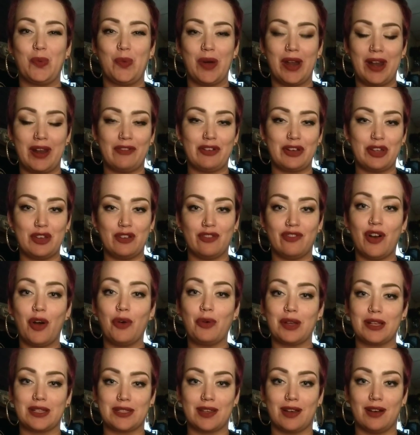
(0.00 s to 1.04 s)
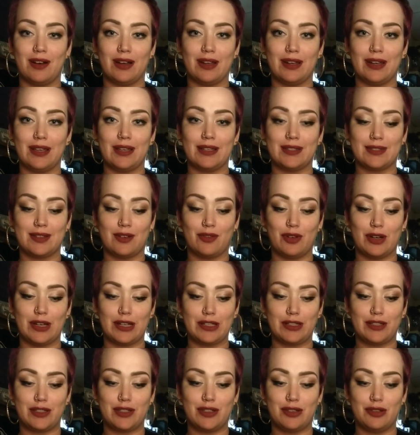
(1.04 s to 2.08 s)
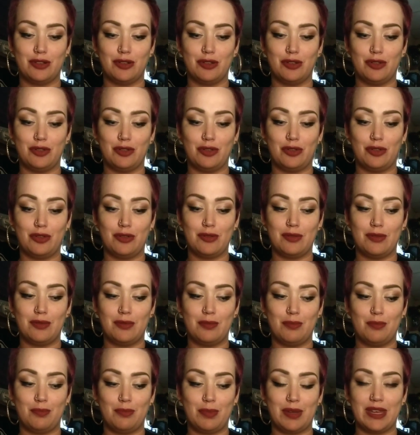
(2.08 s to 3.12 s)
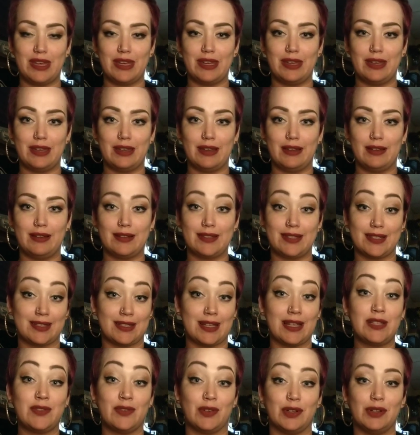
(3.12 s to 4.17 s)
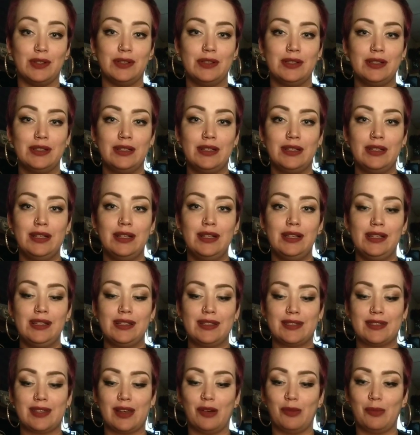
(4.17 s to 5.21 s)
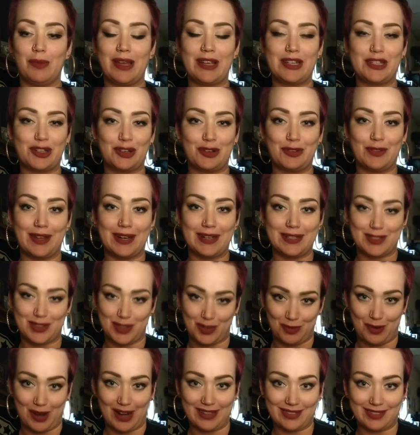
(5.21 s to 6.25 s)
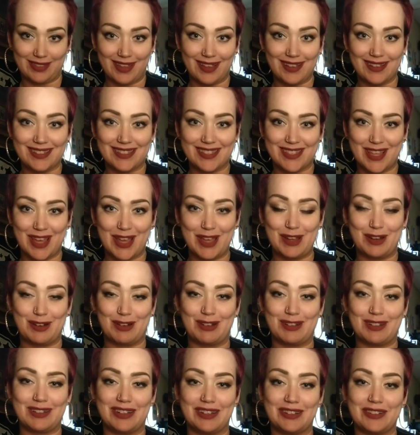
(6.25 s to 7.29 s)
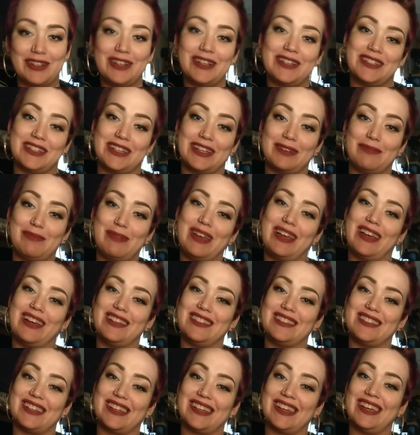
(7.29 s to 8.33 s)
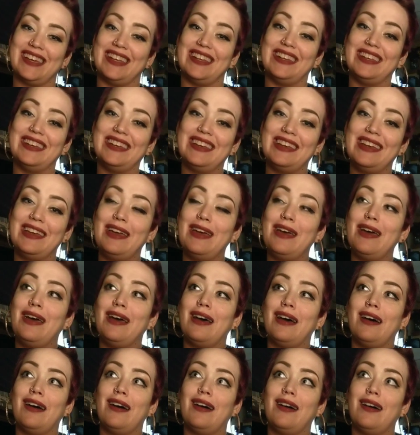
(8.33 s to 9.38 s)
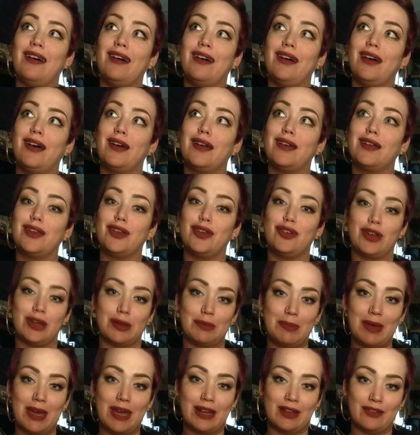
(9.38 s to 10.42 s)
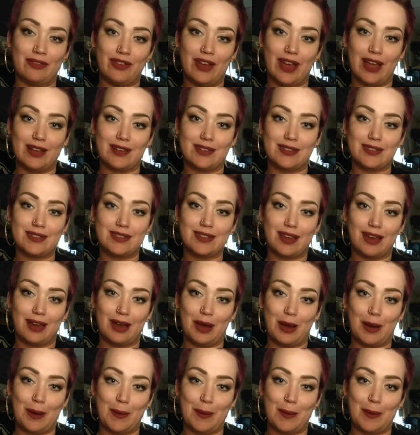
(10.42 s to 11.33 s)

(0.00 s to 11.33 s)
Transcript: whatever you focus on is going to be successful. So make sure that it's the right things that you're touching, because again, you can manifest